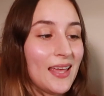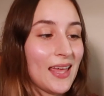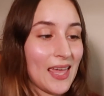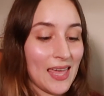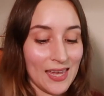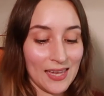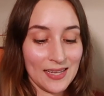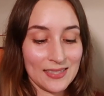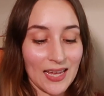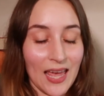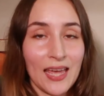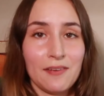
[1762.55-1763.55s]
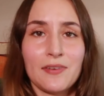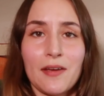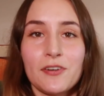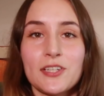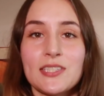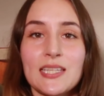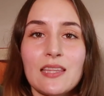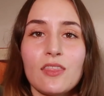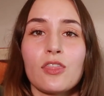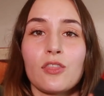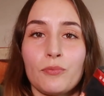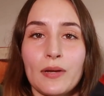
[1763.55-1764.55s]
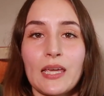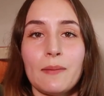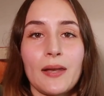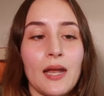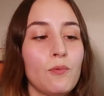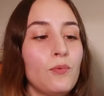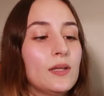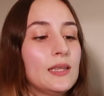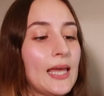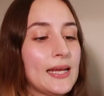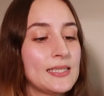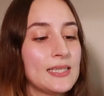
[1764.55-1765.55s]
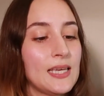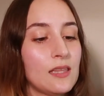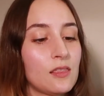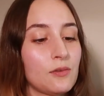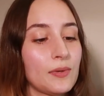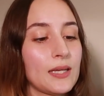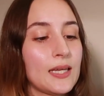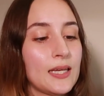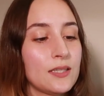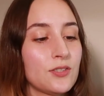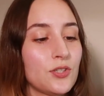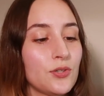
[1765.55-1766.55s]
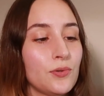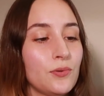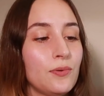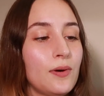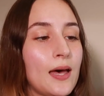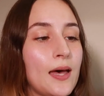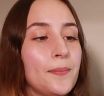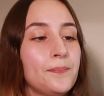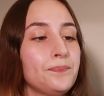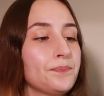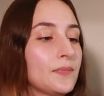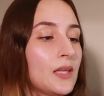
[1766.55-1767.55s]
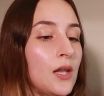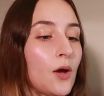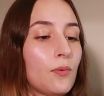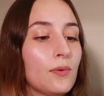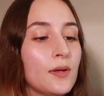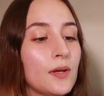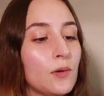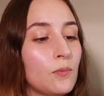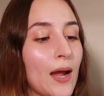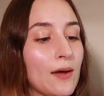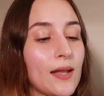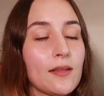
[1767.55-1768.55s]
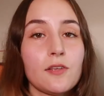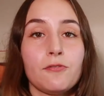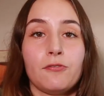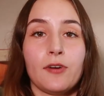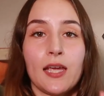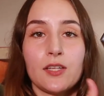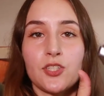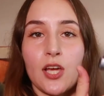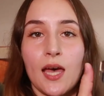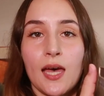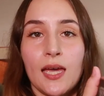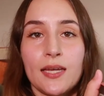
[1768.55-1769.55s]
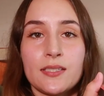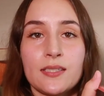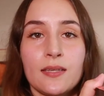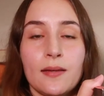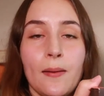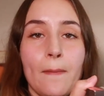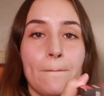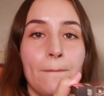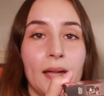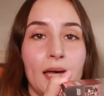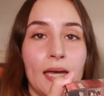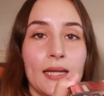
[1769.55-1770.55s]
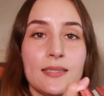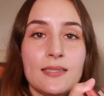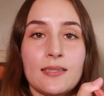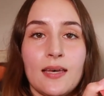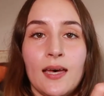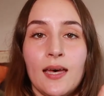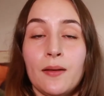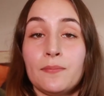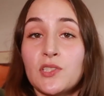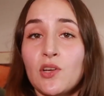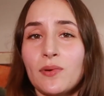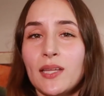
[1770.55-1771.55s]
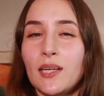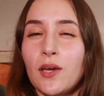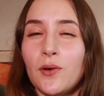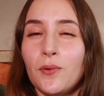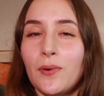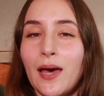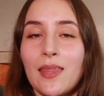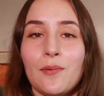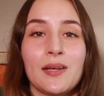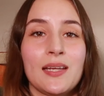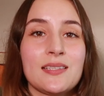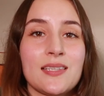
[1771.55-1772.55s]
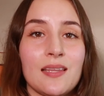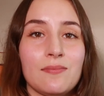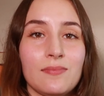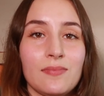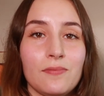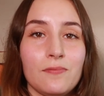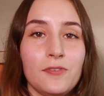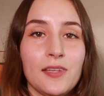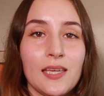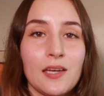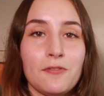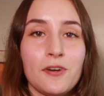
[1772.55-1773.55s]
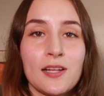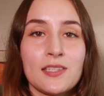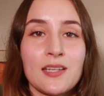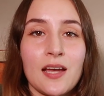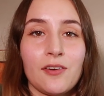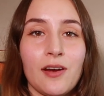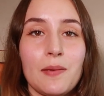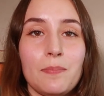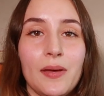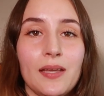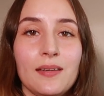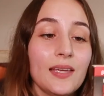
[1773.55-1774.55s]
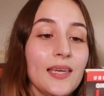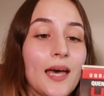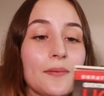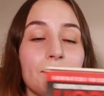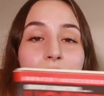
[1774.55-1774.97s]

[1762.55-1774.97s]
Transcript: And I've never seen 3, but I would like to get 3 to, you know, round out the franchise. but don't really know how that one is. I feel like I've heard it's not great, but yeah.